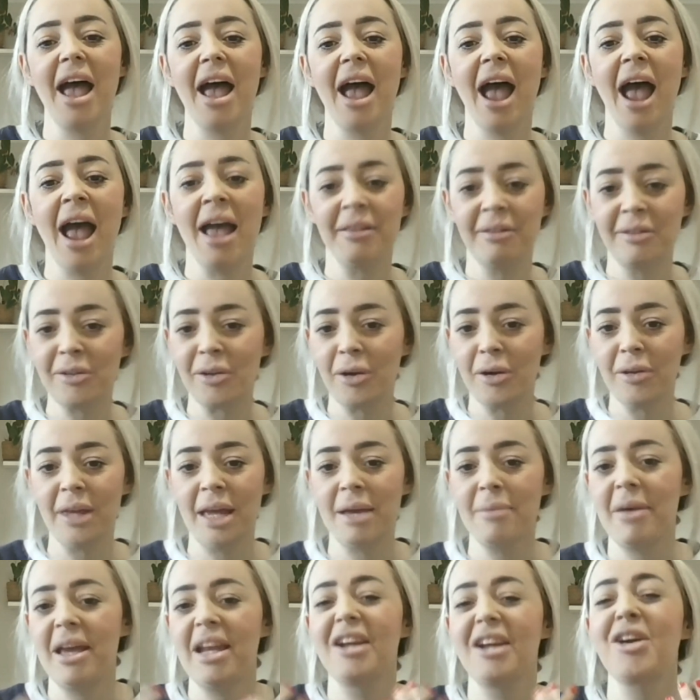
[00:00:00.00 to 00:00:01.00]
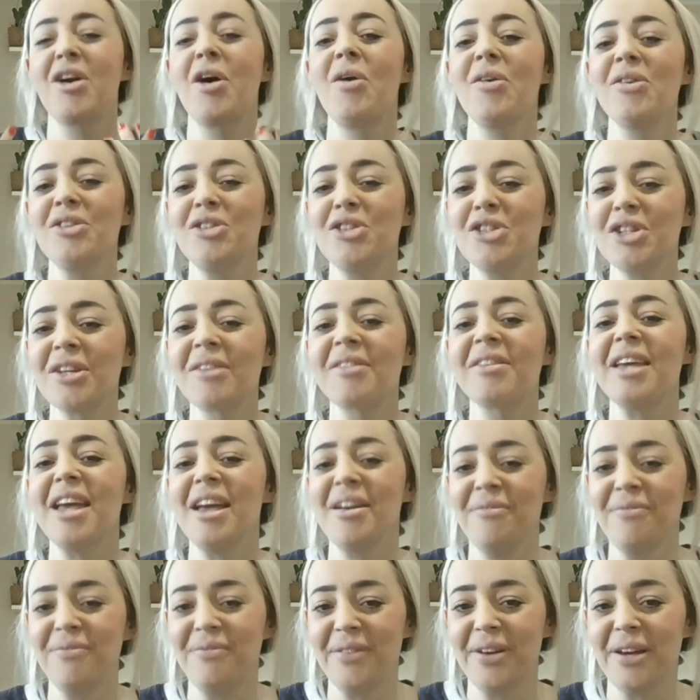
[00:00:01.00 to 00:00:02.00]
And so they made a conscious
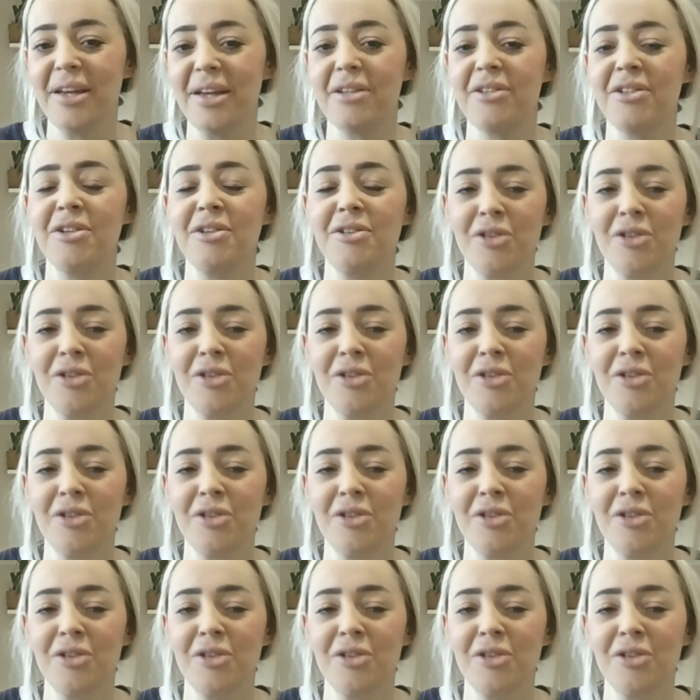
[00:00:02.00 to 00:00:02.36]
effort to